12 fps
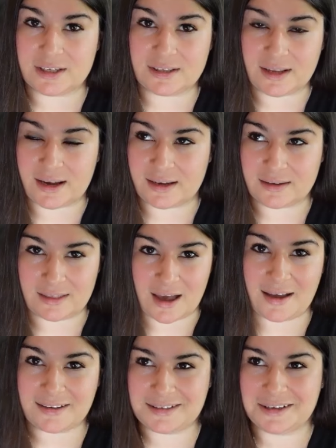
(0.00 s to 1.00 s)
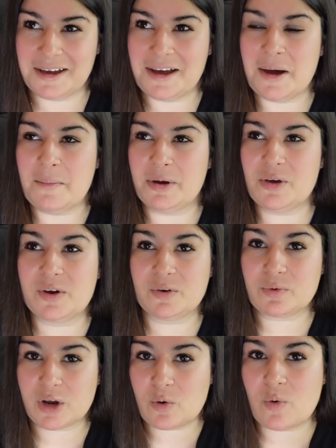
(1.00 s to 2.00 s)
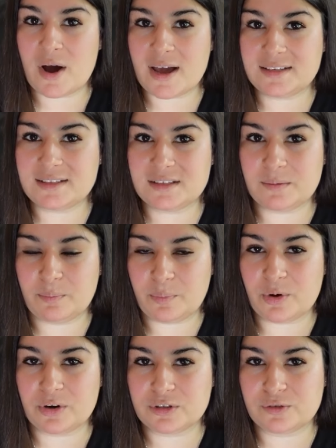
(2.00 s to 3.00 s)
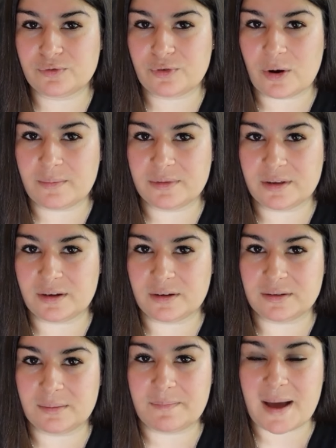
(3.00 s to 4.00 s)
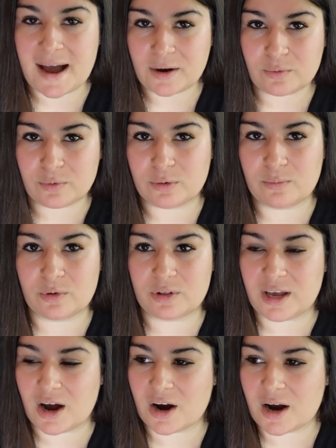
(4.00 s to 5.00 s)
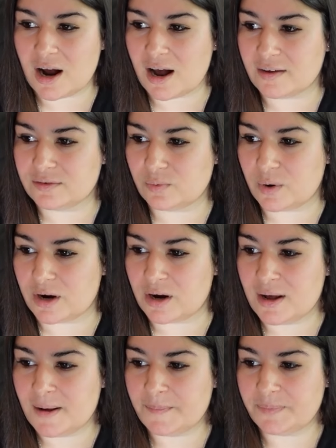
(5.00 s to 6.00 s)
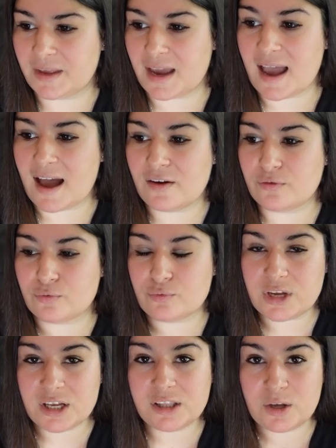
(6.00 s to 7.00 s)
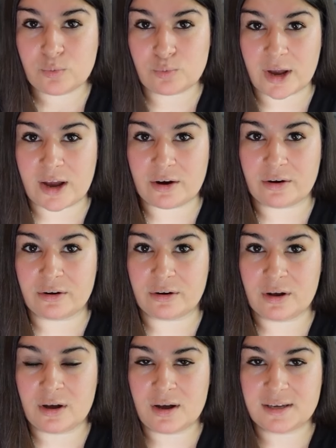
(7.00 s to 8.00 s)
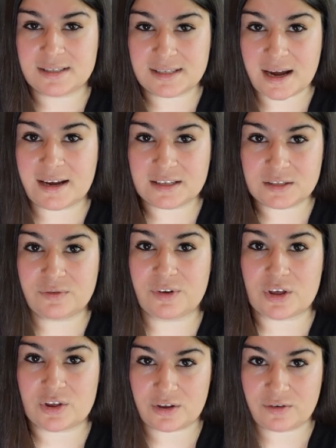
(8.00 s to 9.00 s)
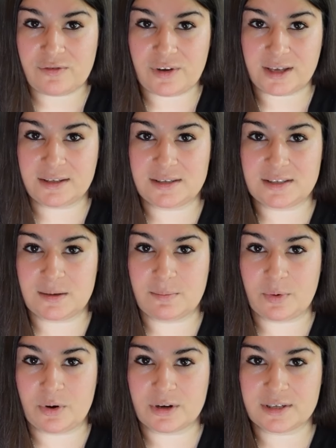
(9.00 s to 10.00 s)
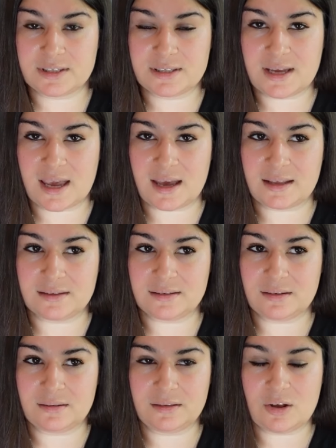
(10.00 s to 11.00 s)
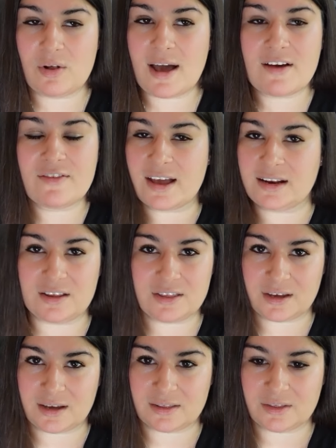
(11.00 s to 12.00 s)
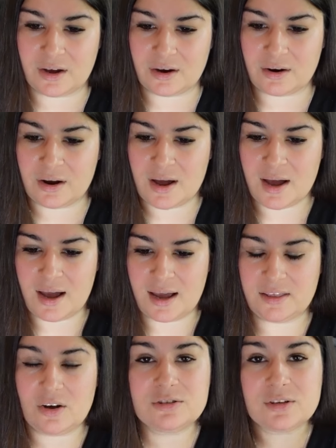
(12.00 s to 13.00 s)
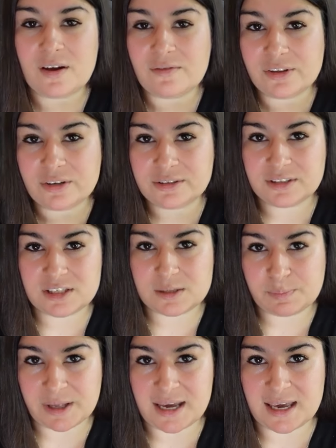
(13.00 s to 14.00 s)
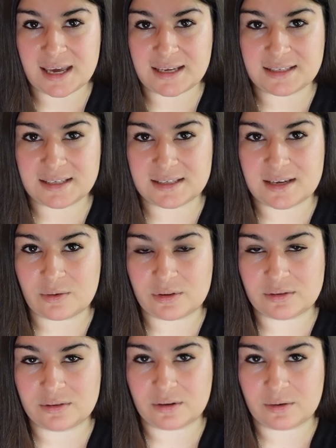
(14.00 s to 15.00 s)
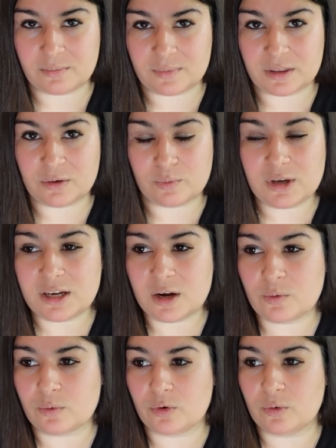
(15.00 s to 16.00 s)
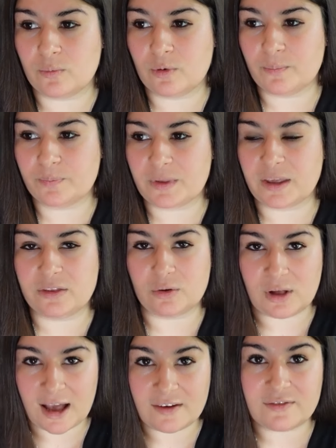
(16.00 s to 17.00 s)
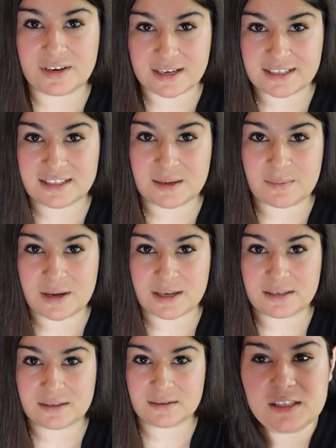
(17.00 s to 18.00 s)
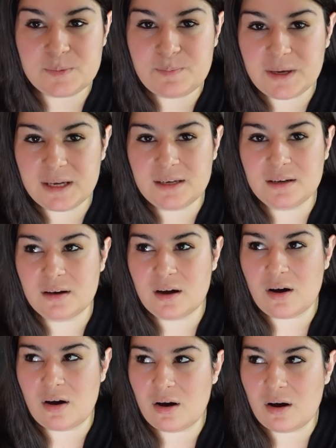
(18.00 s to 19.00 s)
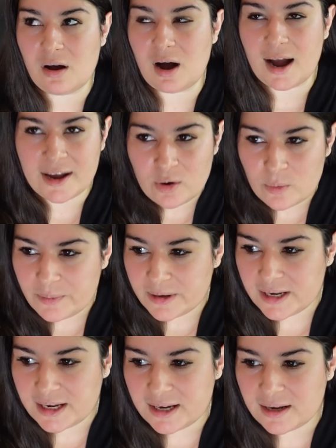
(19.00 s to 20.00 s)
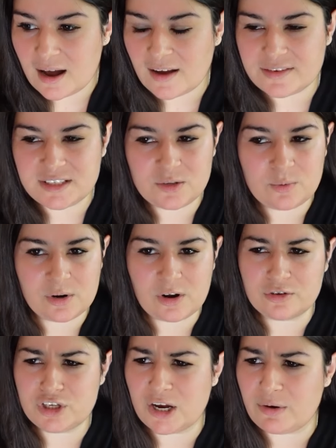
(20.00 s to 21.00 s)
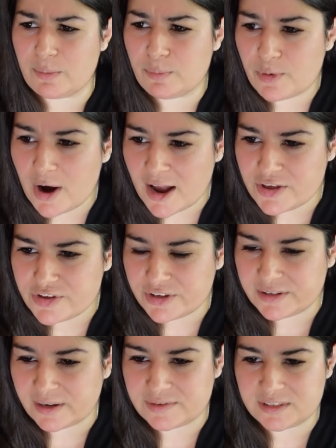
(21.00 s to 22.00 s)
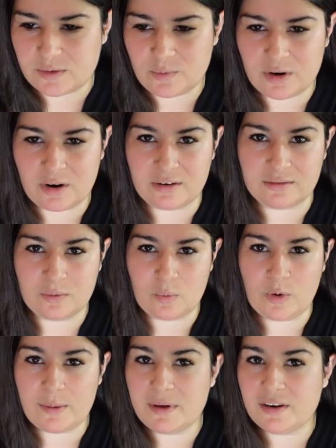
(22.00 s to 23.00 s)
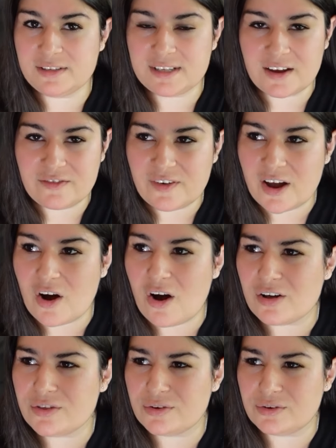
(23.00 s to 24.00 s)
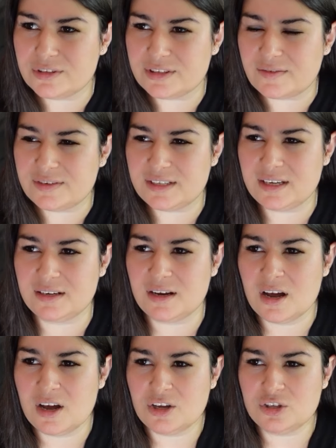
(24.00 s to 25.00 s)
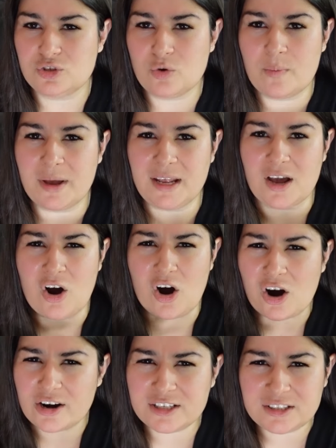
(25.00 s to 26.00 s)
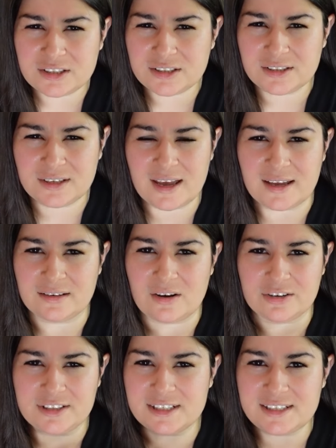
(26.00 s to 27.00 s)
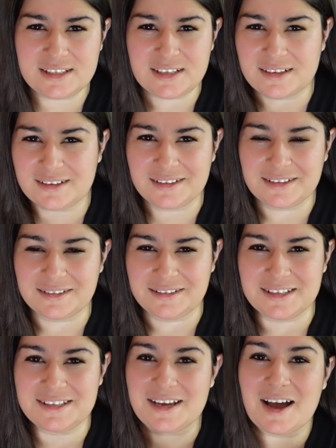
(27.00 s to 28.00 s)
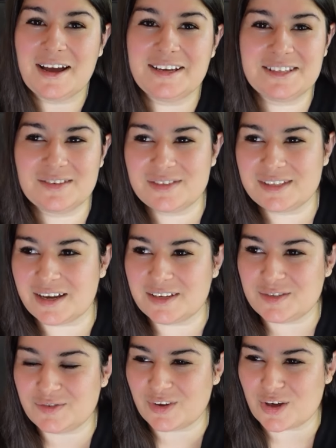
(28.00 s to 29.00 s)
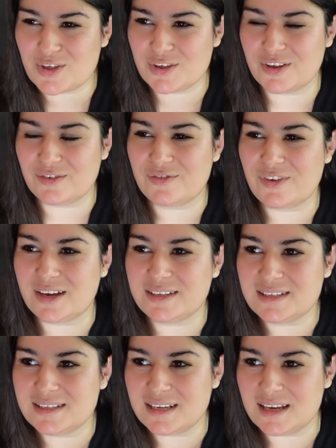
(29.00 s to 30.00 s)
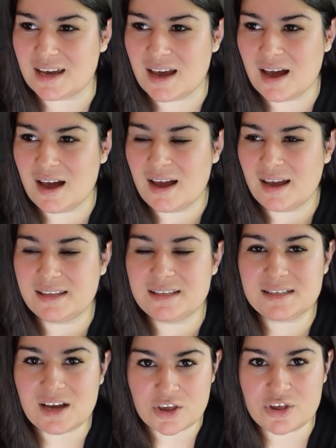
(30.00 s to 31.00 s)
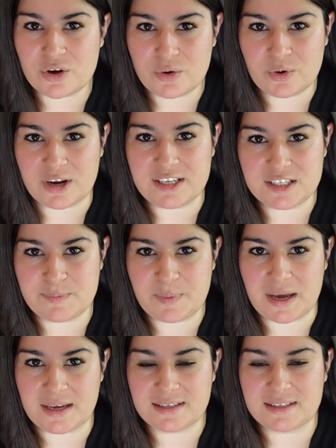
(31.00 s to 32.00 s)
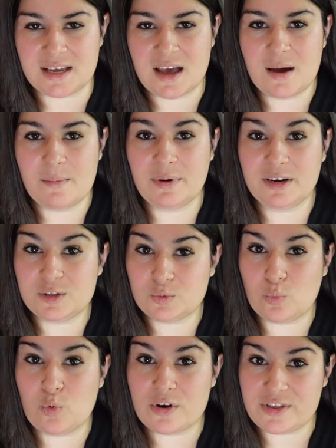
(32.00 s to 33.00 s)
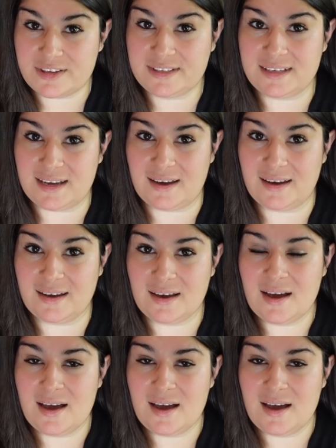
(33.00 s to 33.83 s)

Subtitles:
it like that. But you can request books from the back room or the archives, where they have really rare science fiction and fantasy books, and they'll have anything in there. And they also have little display cases out in the reading room, and they'll have an exhibit. It's been eye-opening. I've seen one on Terry Pratchett, I've seen one on women sci-fi authors, I've seen so many art and artistic designs of science fiction and fantasy. It's such a great space, but it's worth seeing.